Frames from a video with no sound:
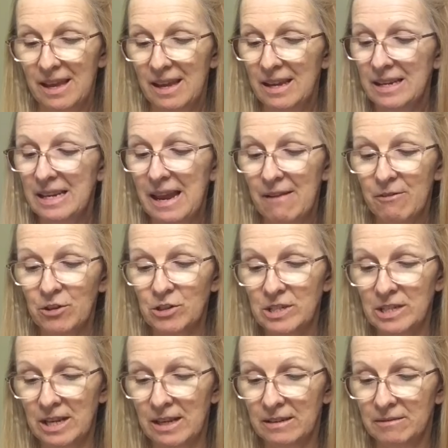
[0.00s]
It never
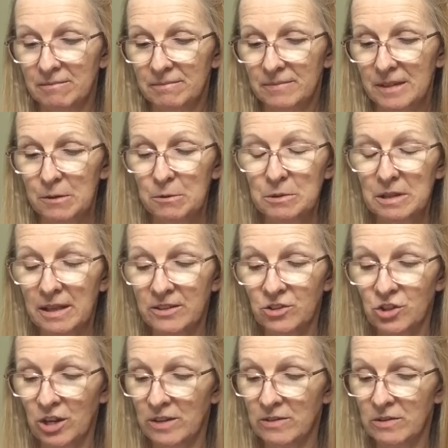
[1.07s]
did. It was like
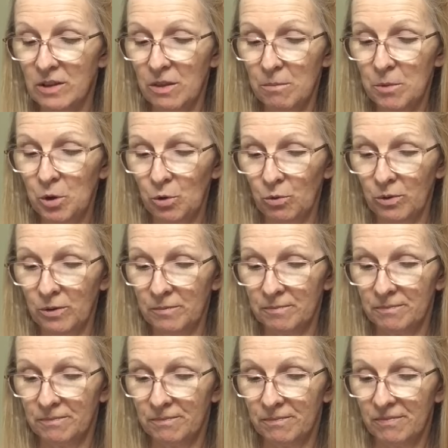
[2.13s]
chasing the moon.
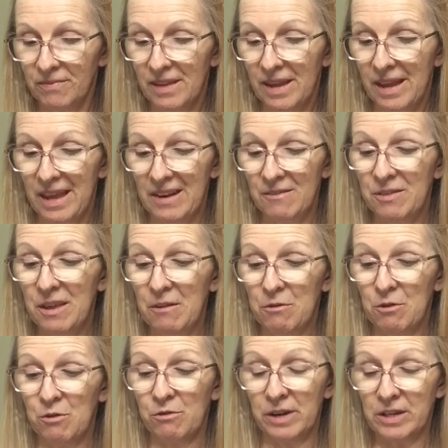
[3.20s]
And if they
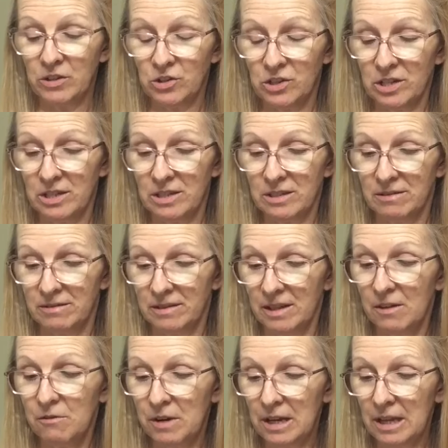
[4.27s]
ever reached it,
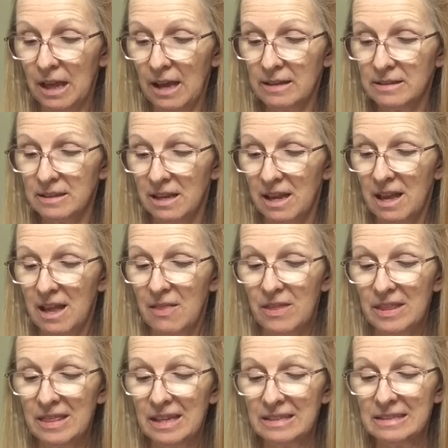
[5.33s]
he realized,
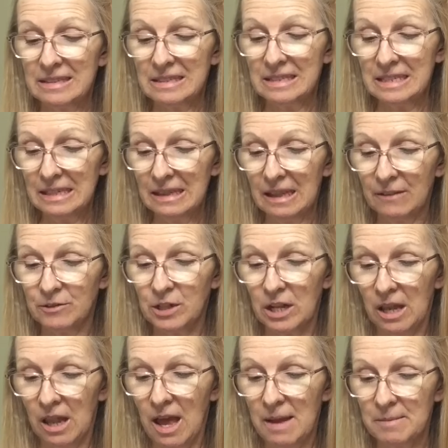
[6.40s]
then they'd still have to
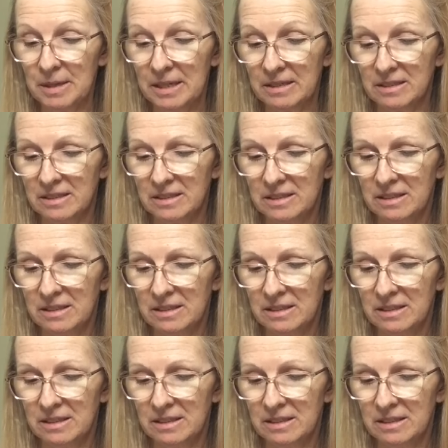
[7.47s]
climb it.